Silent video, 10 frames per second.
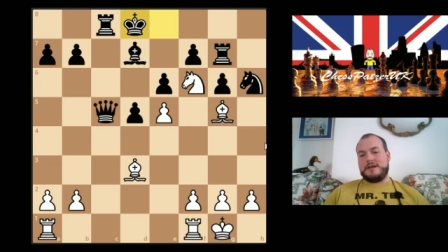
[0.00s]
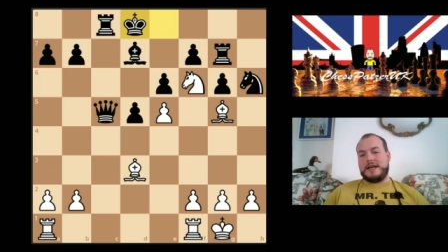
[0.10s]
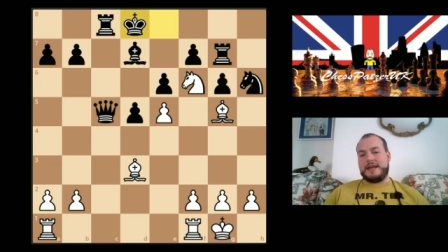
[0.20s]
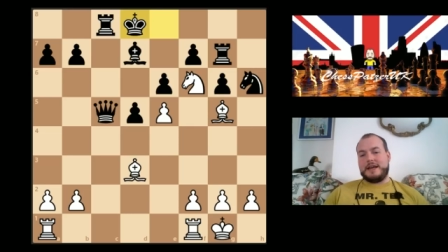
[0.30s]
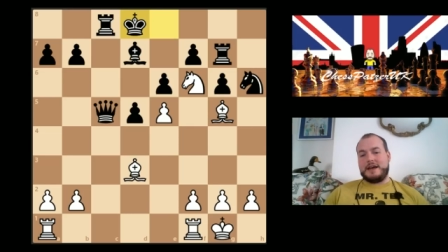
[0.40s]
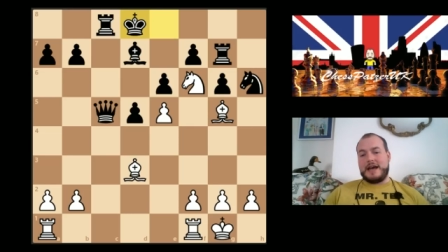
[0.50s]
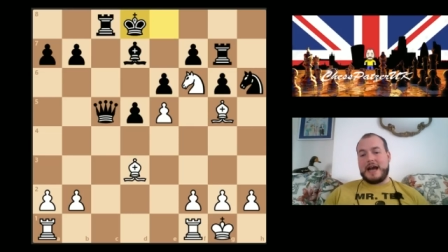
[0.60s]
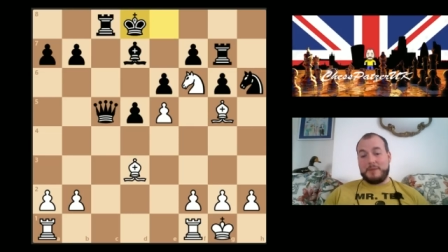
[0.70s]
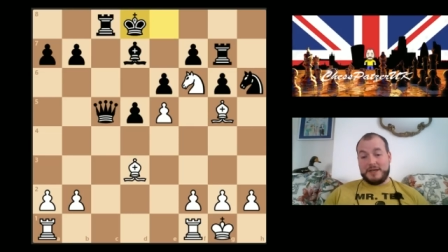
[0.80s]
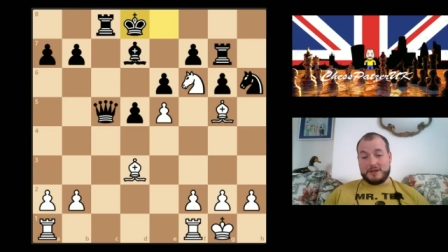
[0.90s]
And
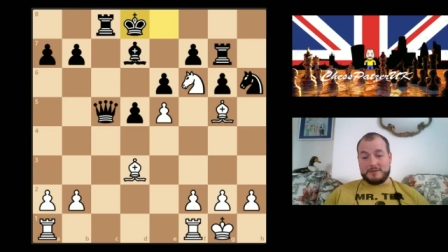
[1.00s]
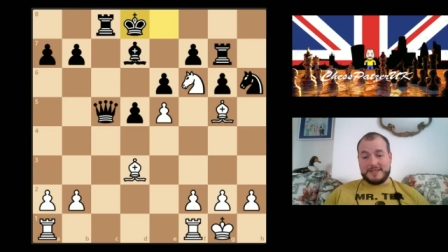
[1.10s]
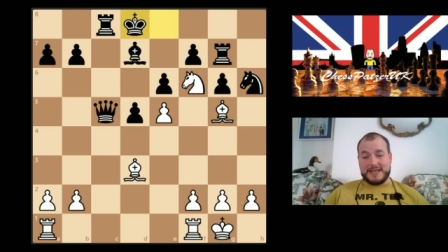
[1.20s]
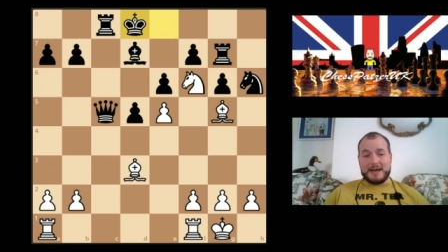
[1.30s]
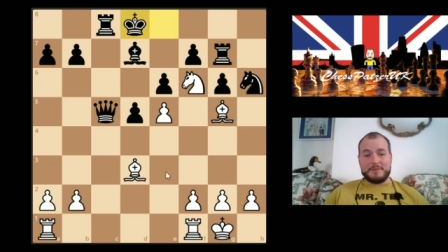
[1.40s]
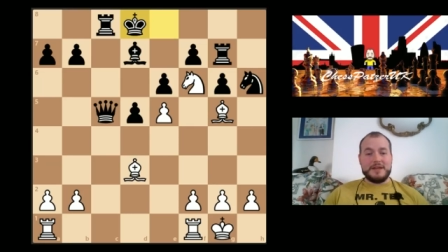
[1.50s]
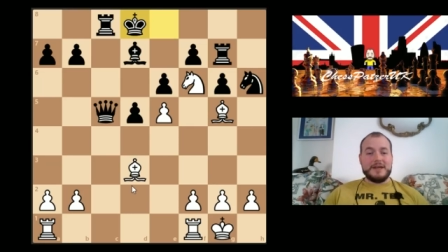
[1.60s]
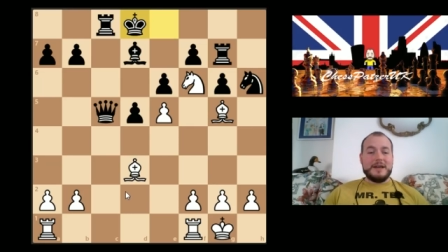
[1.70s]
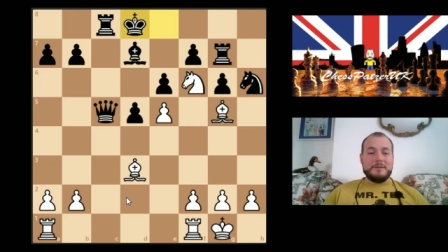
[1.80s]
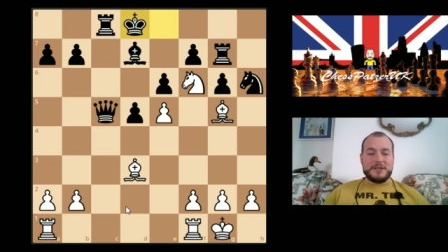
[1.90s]
how many times has that happened?
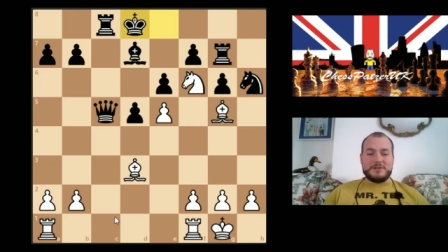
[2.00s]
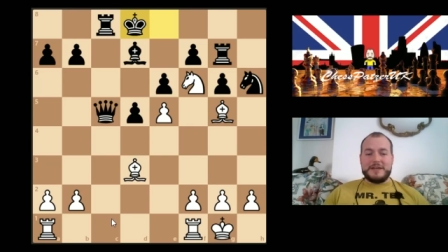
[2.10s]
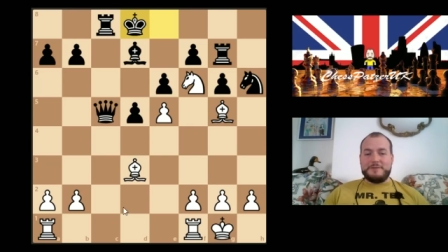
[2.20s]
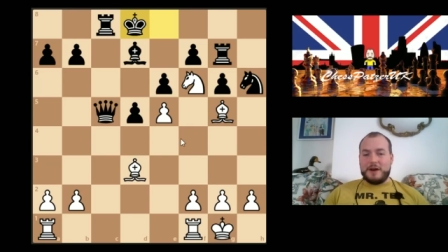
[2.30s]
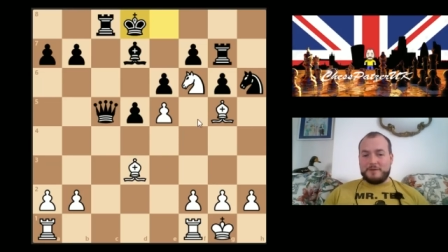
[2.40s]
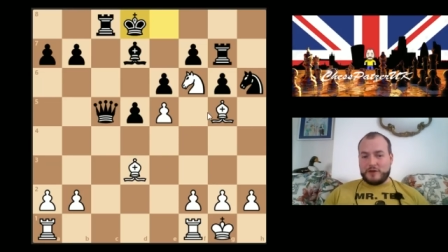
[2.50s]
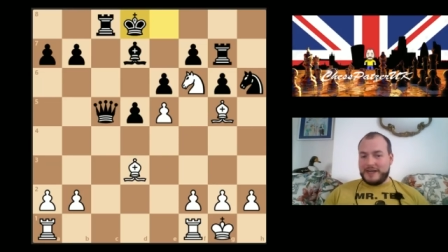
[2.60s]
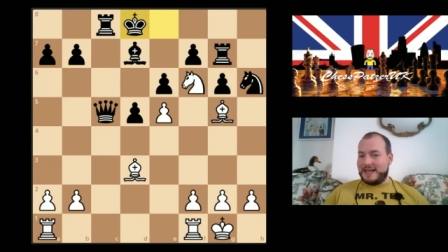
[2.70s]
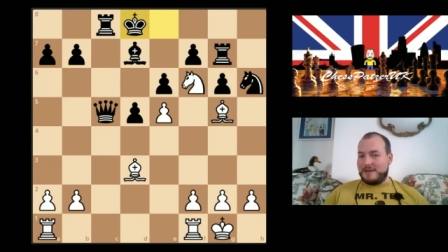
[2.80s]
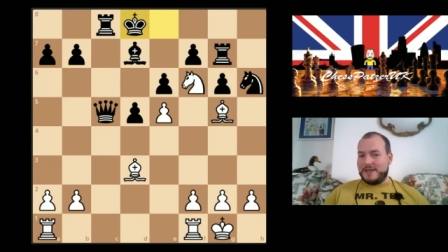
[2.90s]
Bishop g5,
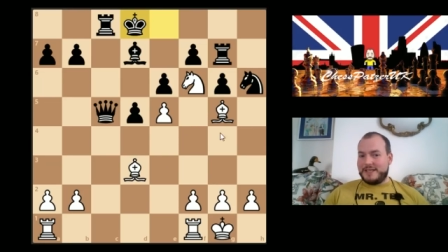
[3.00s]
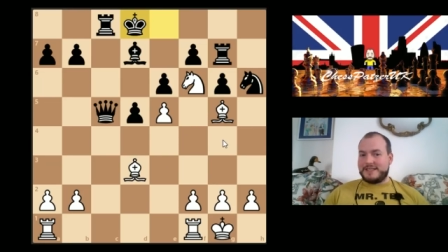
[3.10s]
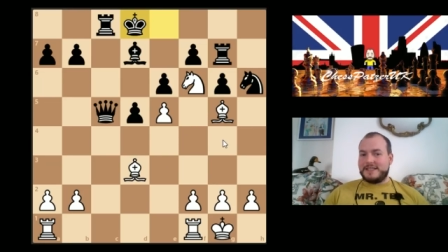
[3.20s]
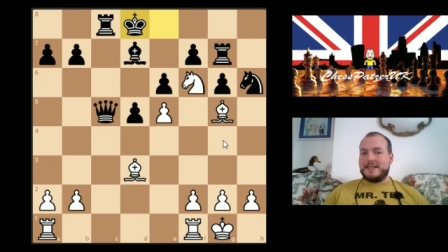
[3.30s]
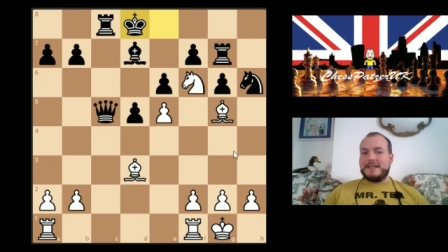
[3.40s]
great cleverness.